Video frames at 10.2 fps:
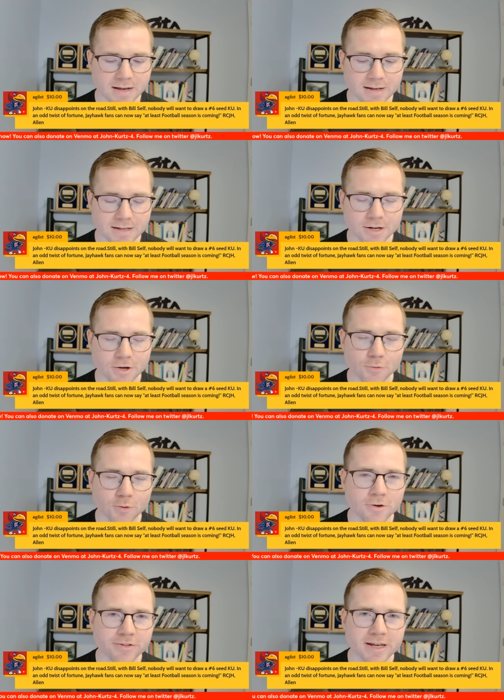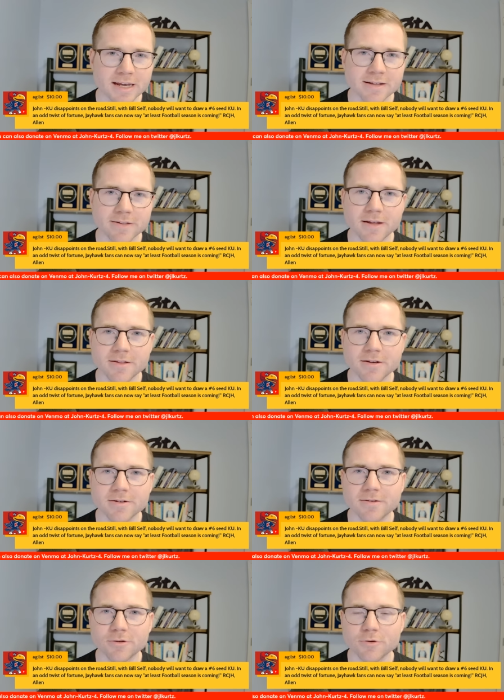You know, the road thing,
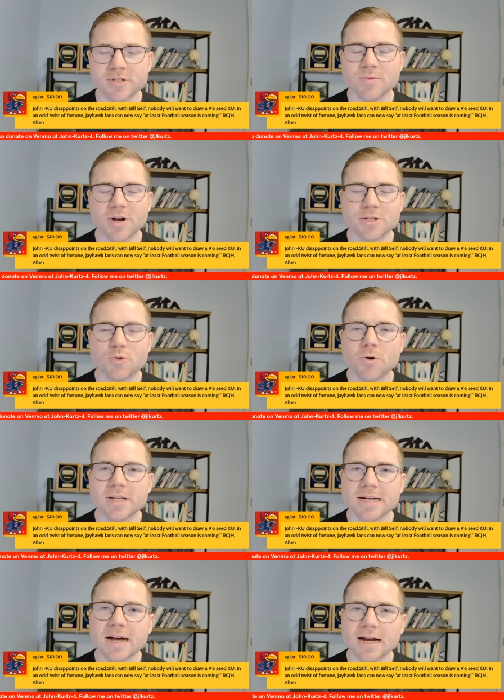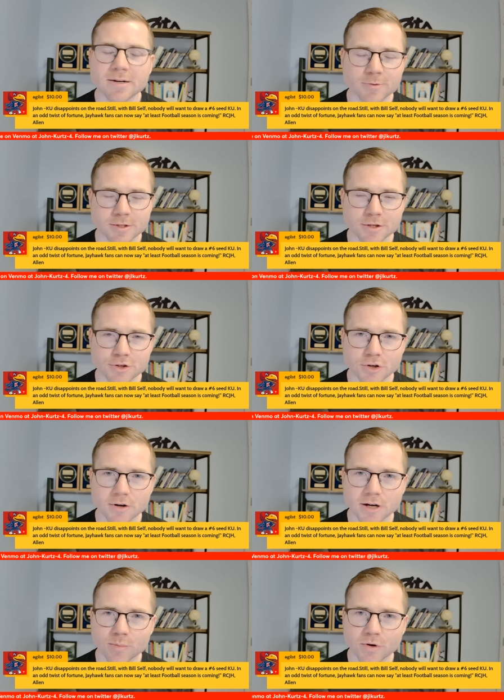the losing by 29 was the
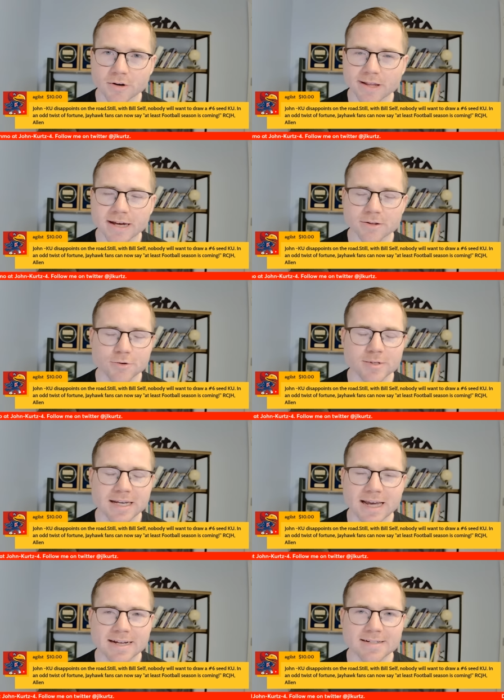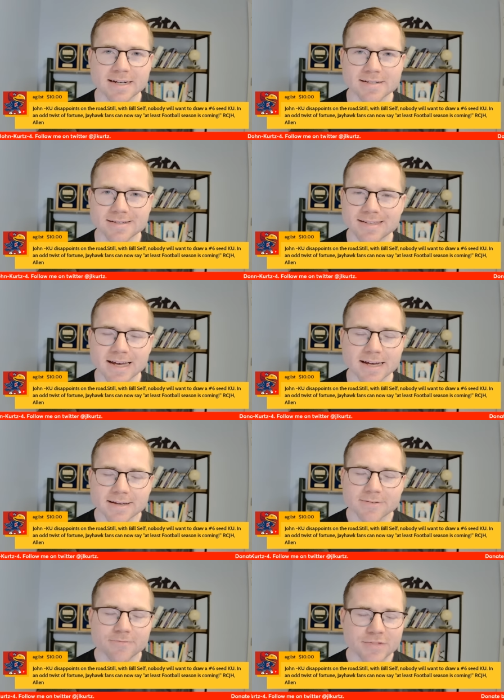jarring part of that. Losing at Texas
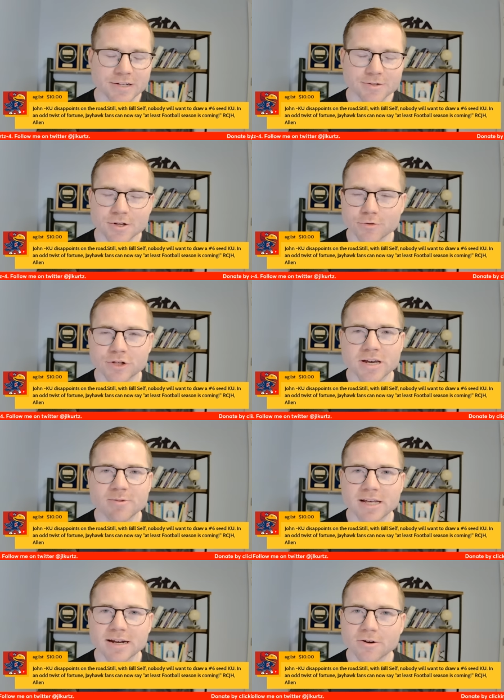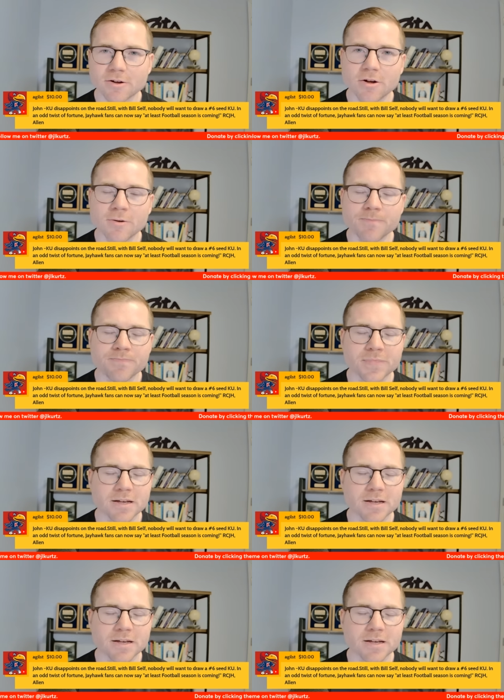Tech, there's no shame in that at all.